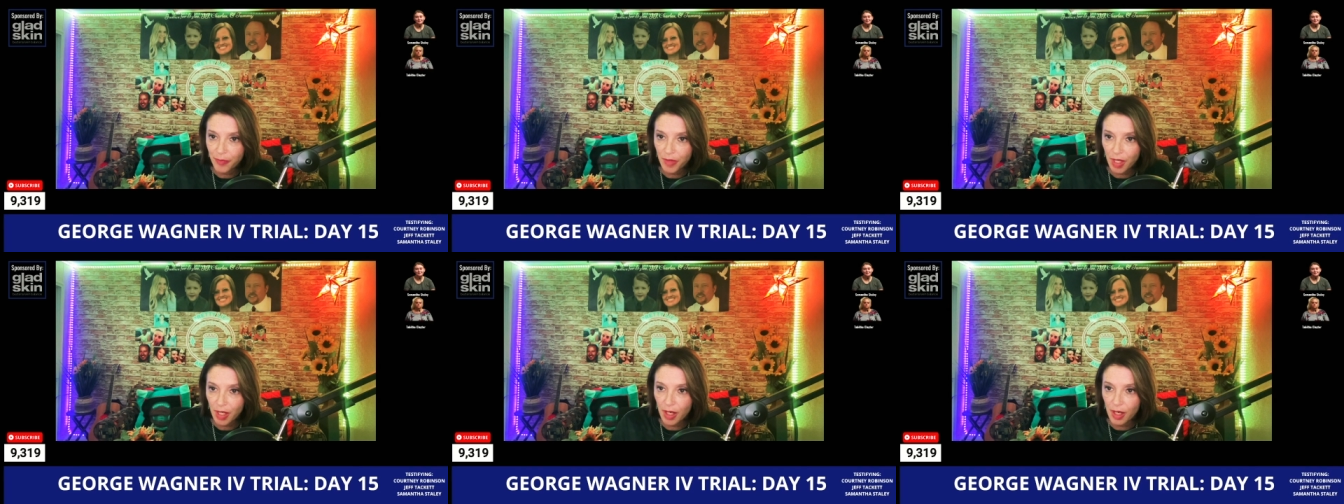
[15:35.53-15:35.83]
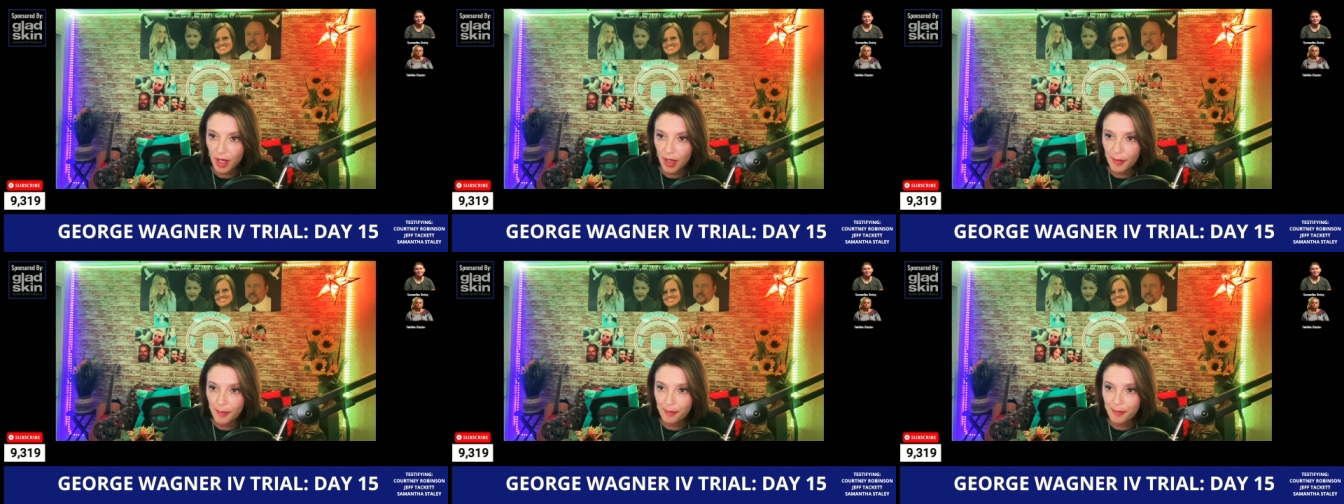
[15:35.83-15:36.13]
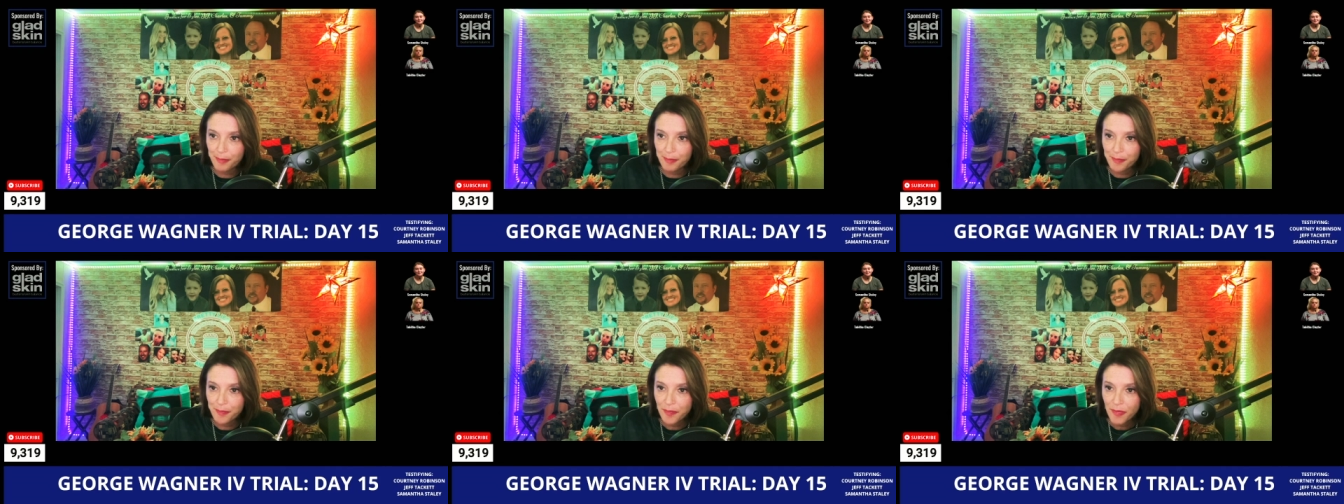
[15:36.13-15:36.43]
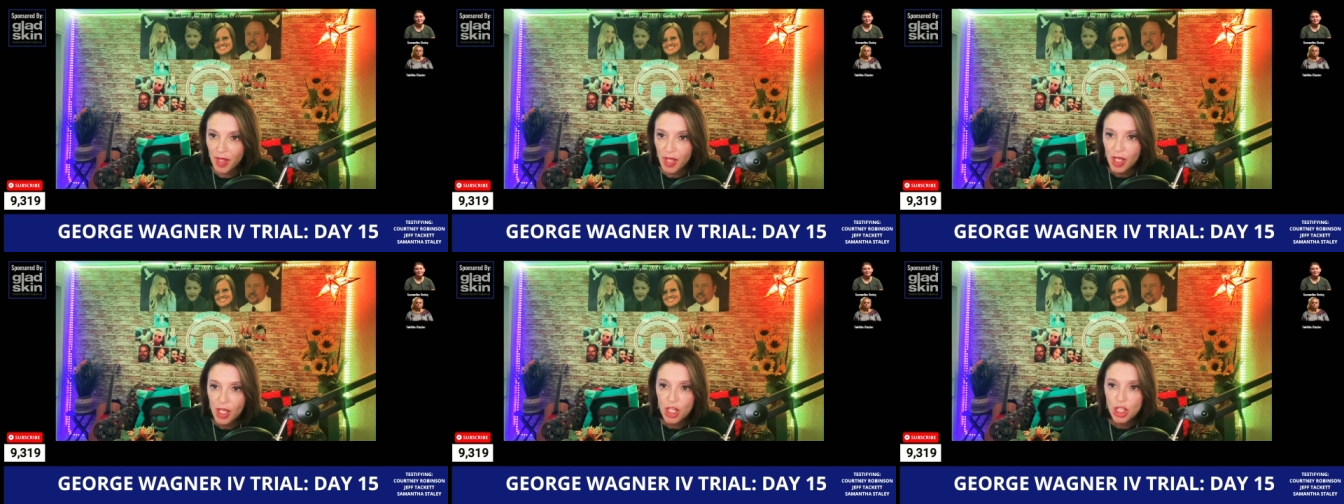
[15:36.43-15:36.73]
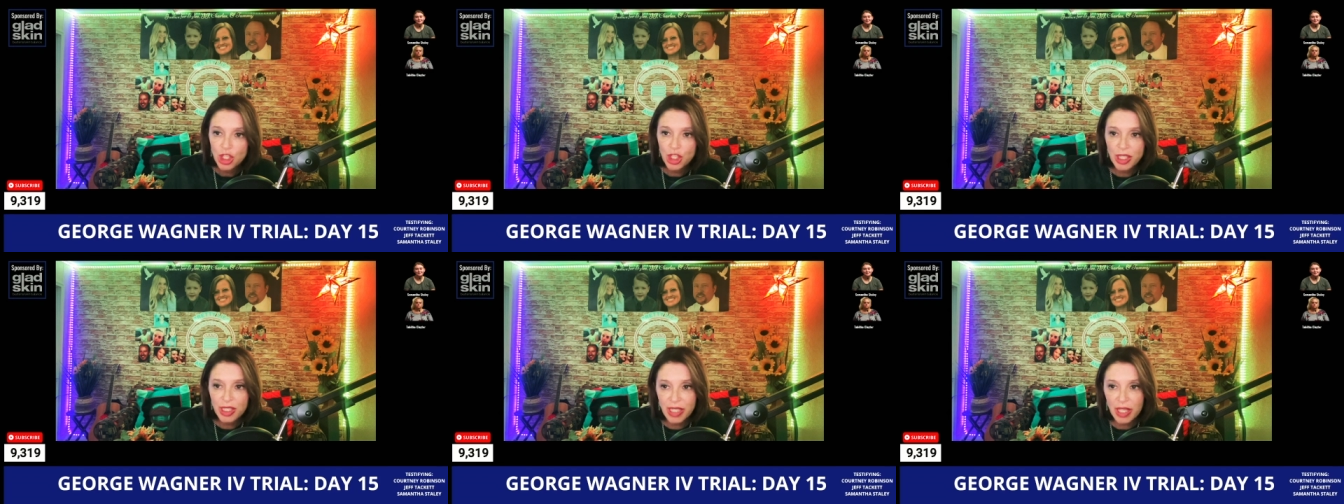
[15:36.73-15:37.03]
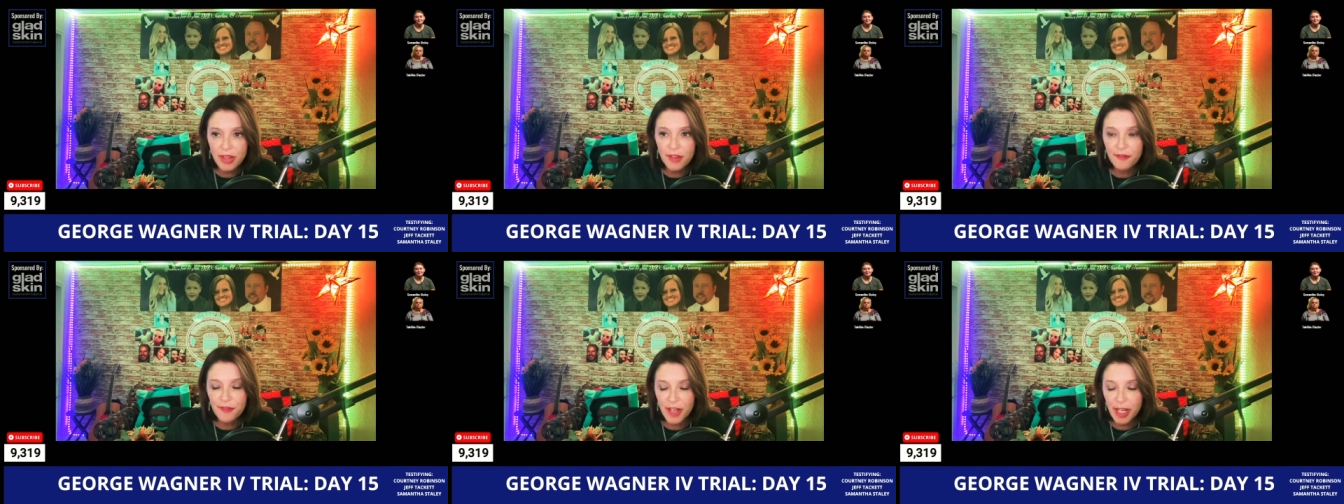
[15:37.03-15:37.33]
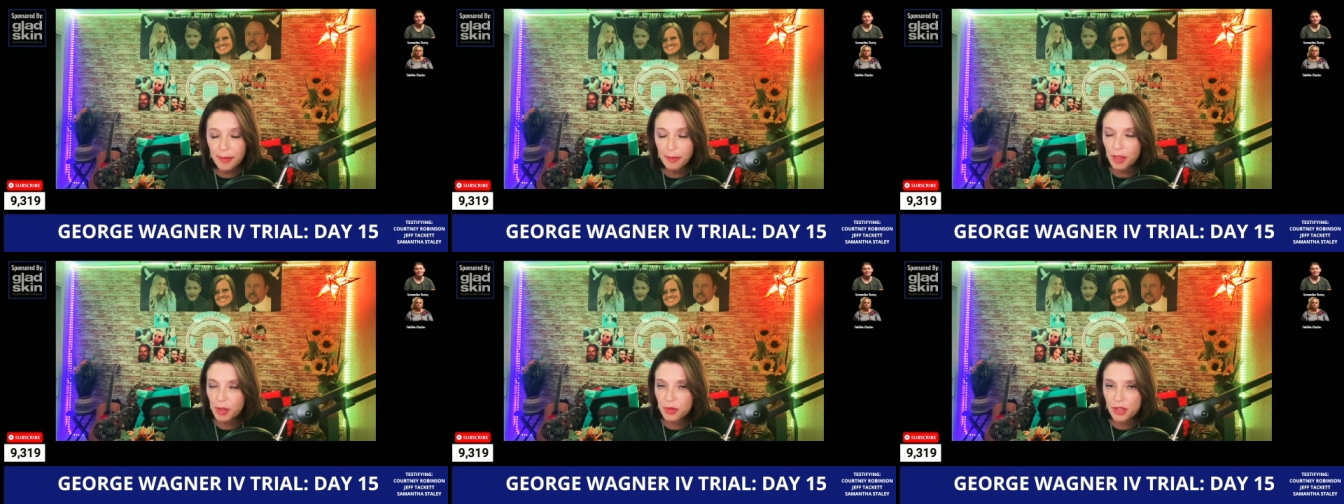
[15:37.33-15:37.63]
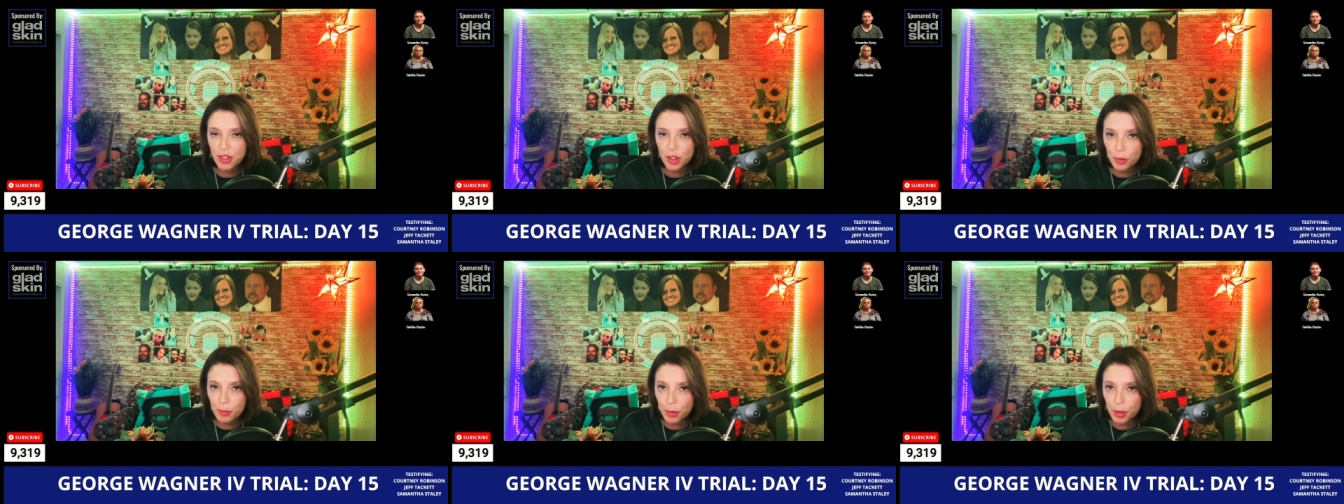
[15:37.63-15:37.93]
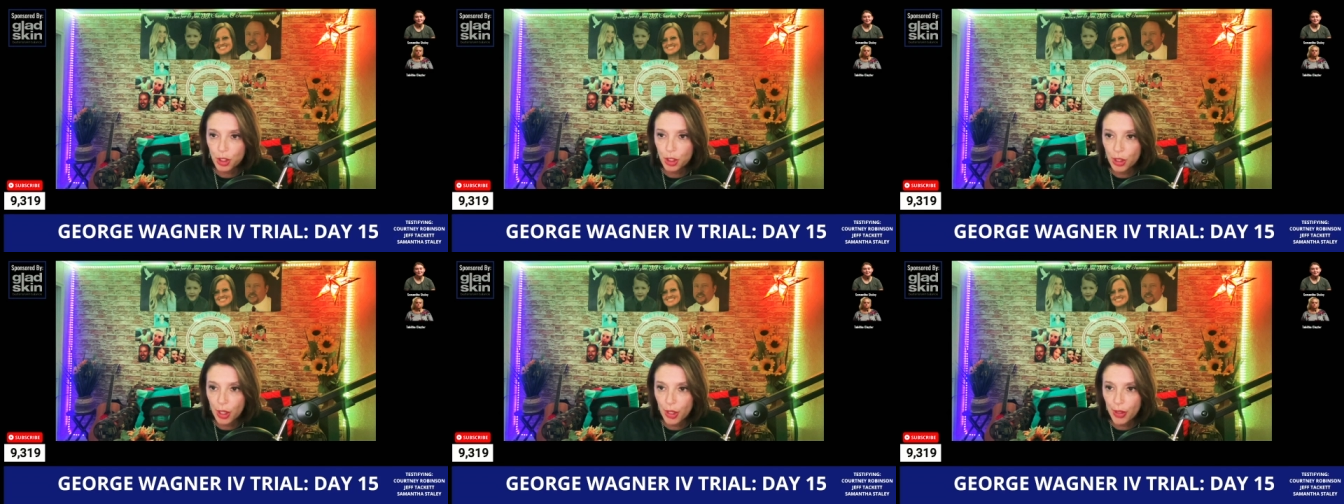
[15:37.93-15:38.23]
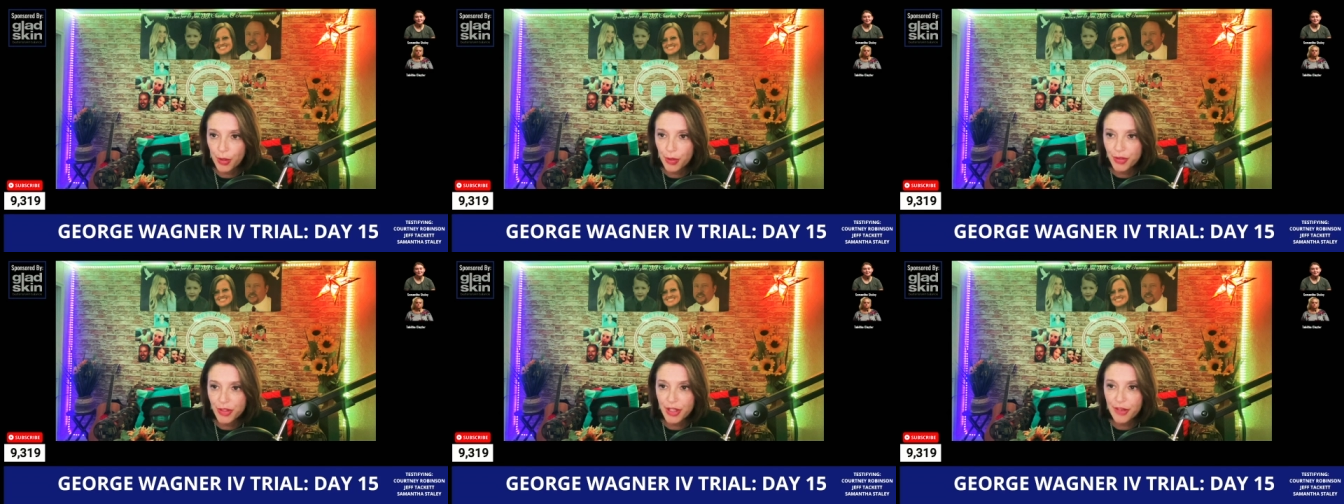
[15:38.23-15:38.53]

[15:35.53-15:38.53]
Um, she said the family was super close.